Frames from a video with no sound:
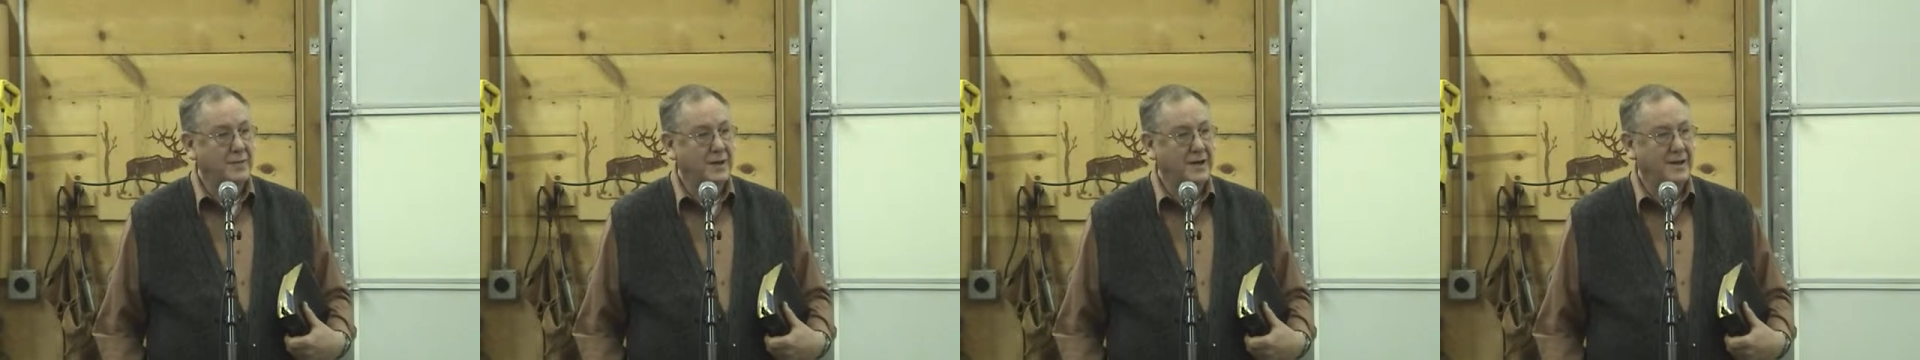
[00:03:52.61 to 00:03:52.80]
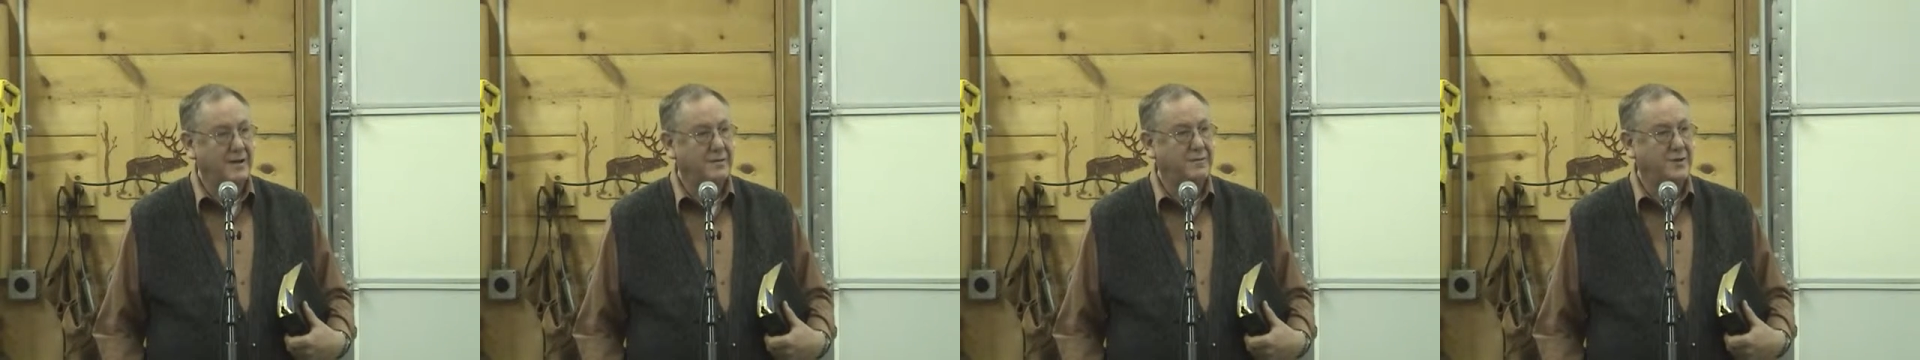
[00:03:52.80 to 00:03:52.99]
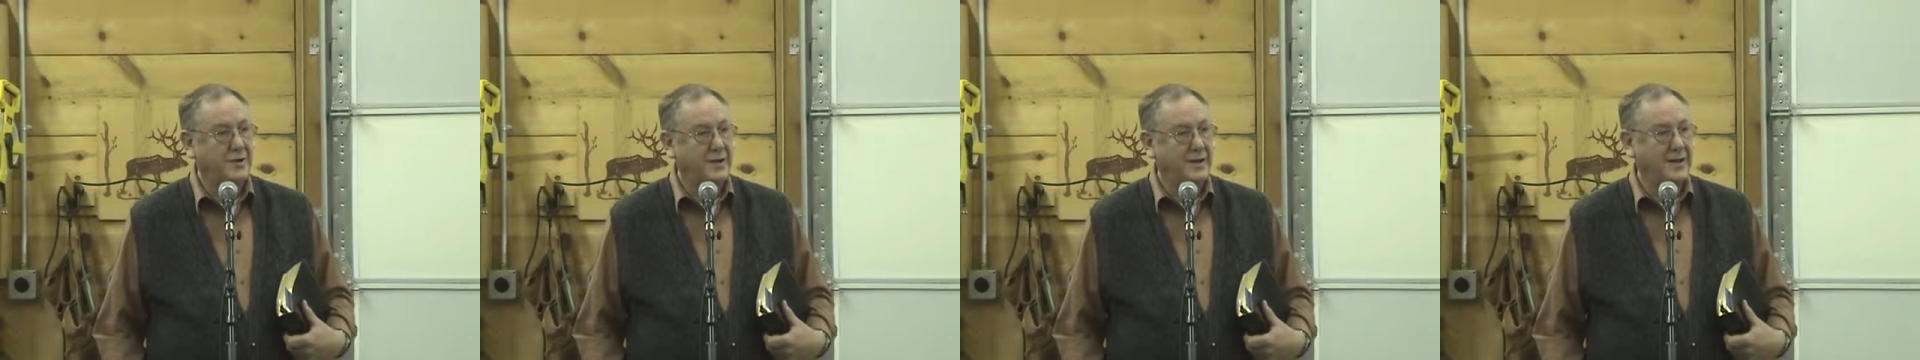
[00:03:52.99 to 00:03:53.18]

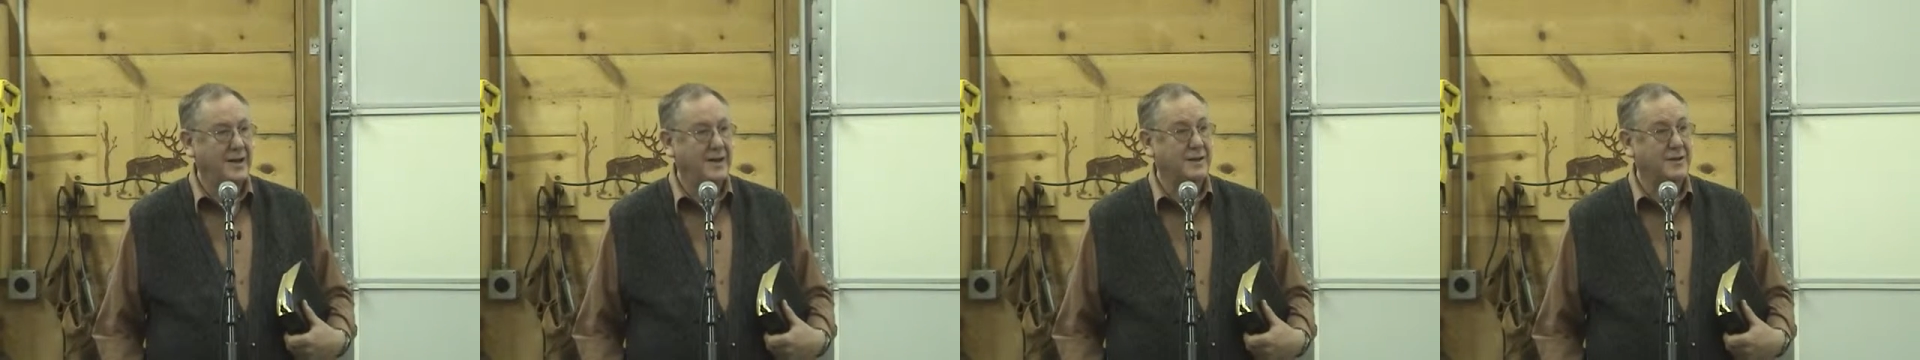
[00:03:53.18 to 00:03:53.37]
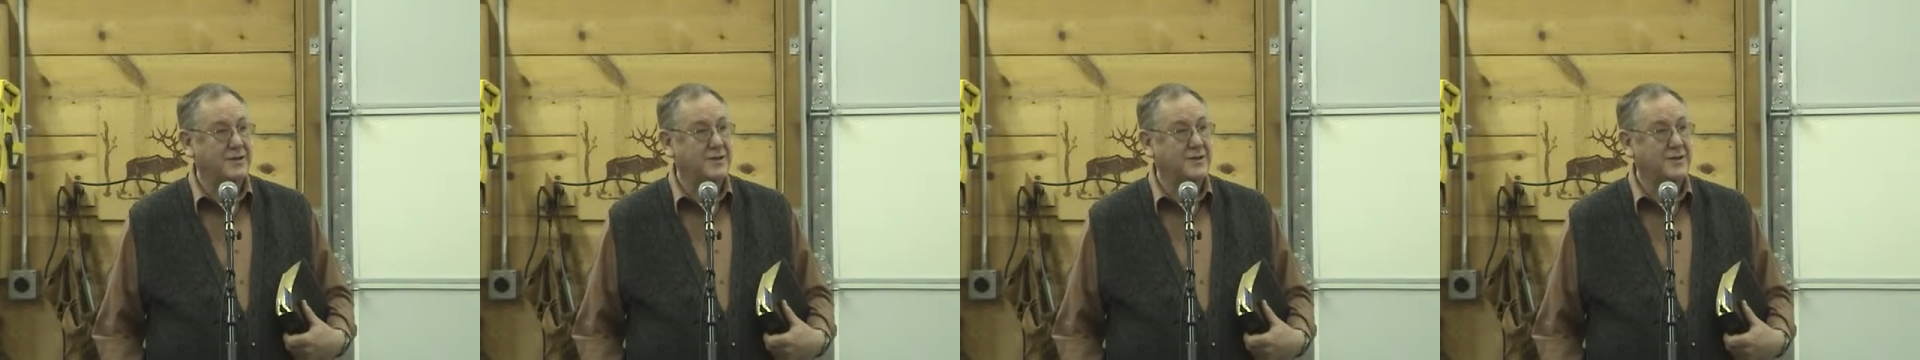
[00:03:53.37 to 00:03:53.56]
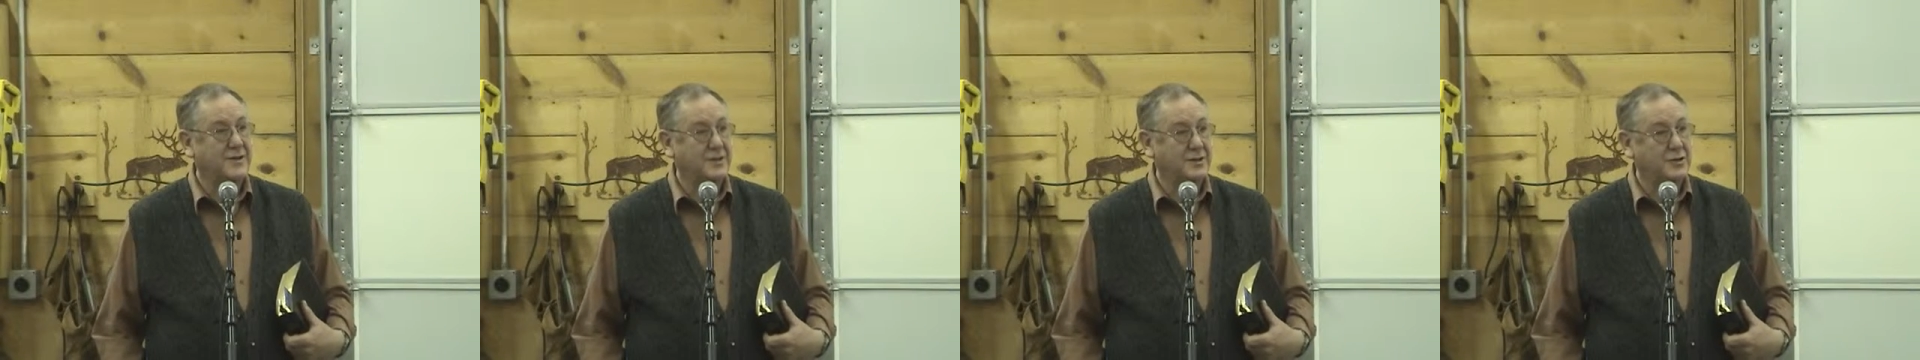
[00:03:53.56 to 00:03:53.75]
after that
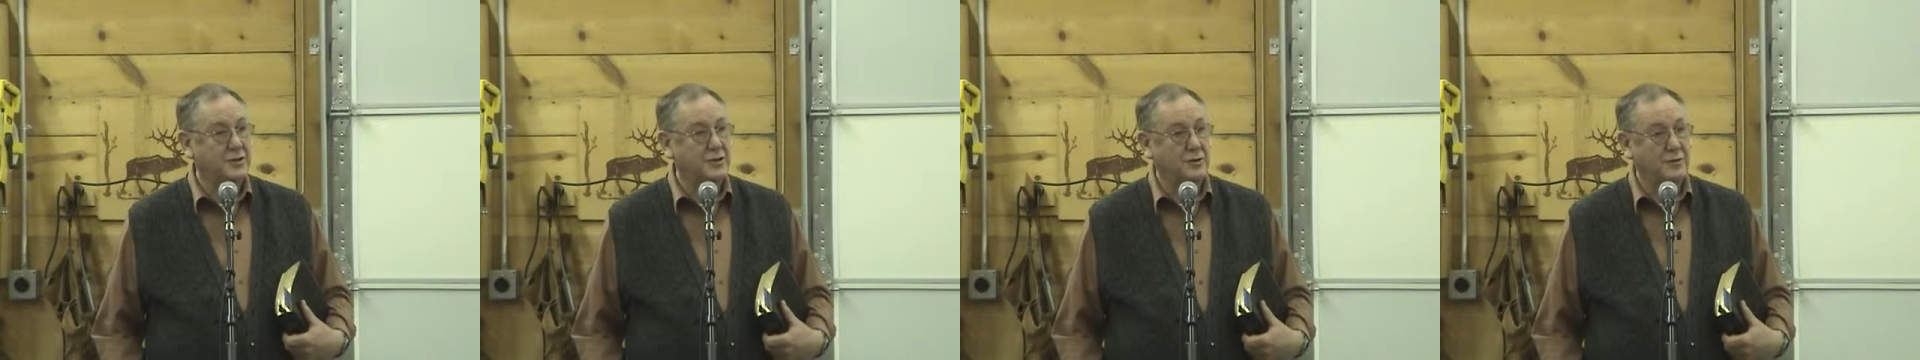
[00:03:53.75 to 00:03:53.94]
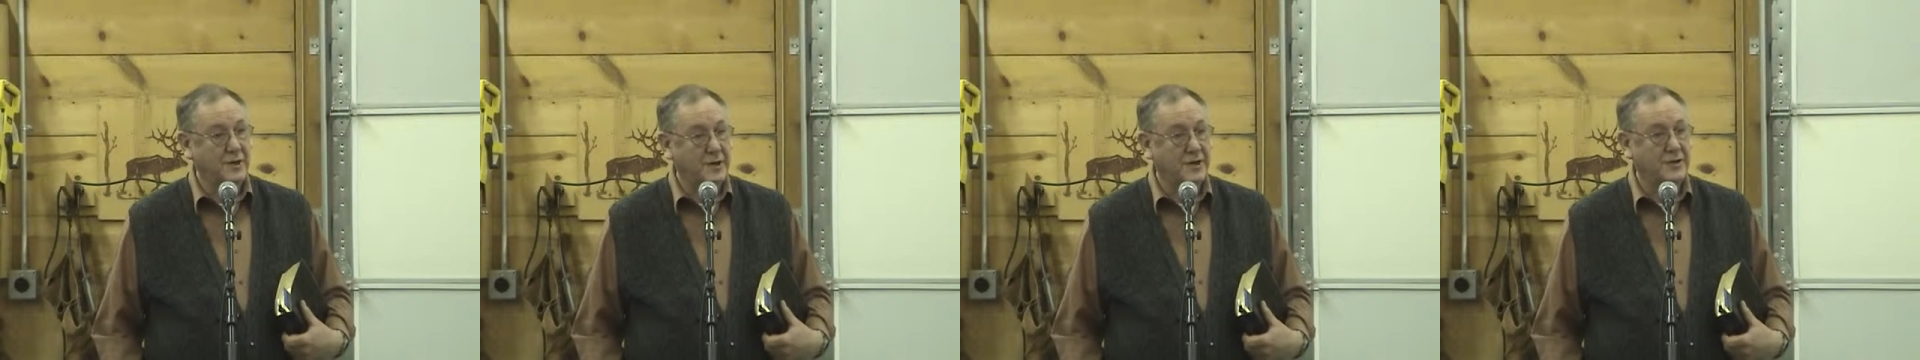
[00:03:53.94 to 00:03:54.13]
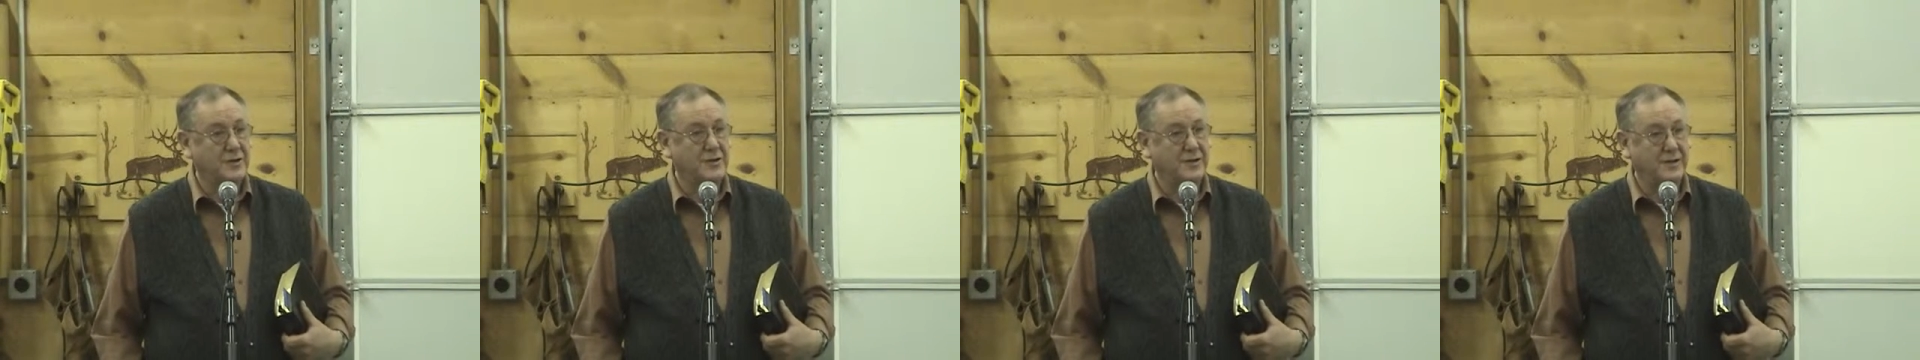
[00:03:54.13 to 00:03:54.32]

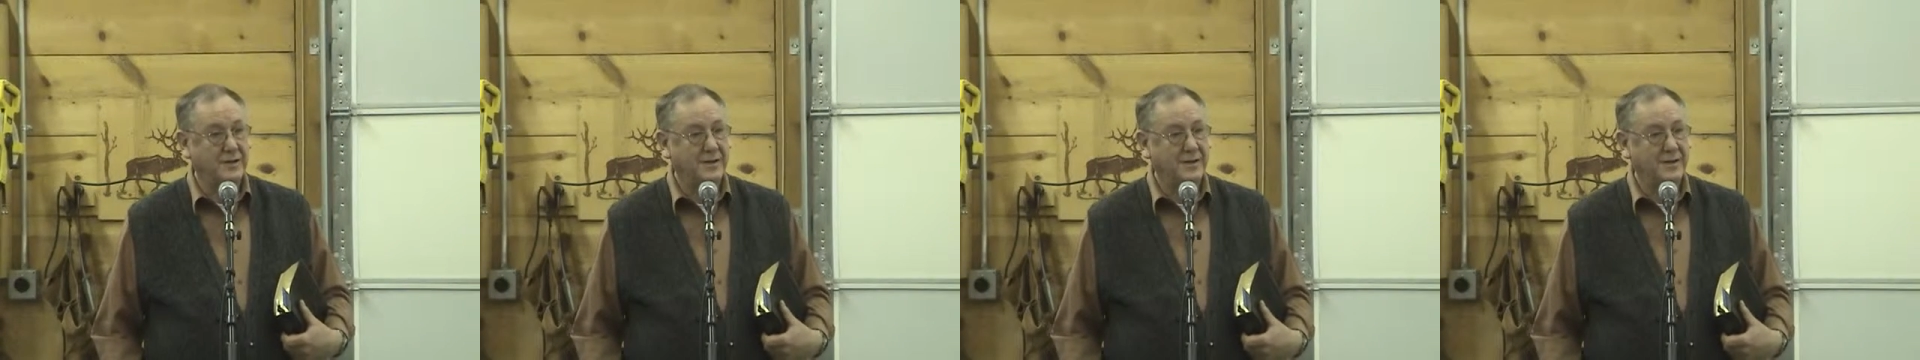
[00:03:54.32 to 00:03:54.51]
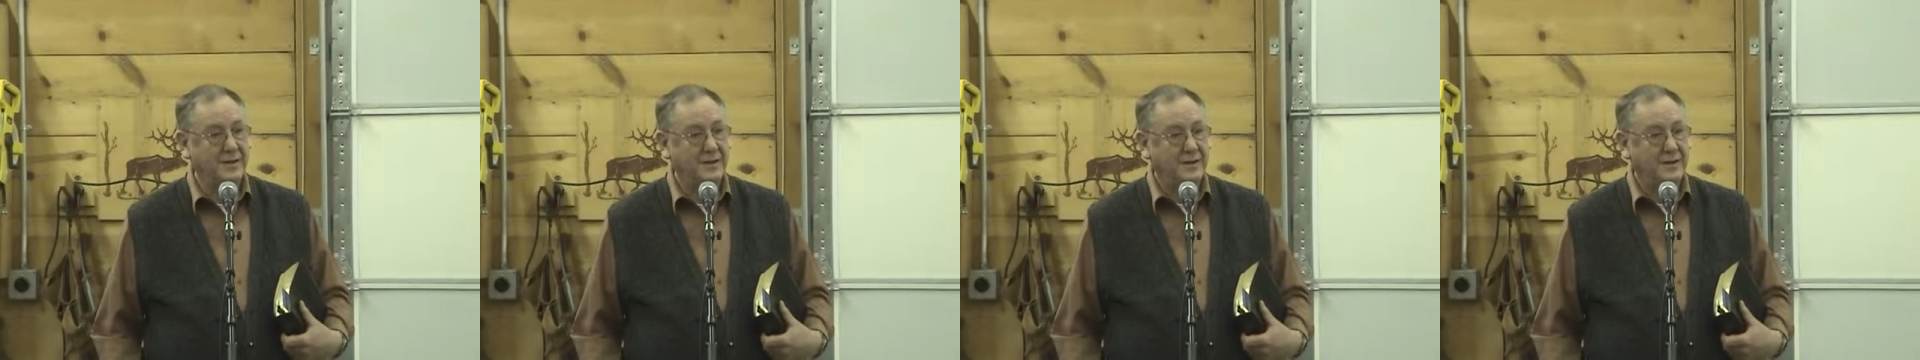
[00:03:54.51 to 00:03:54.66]
situation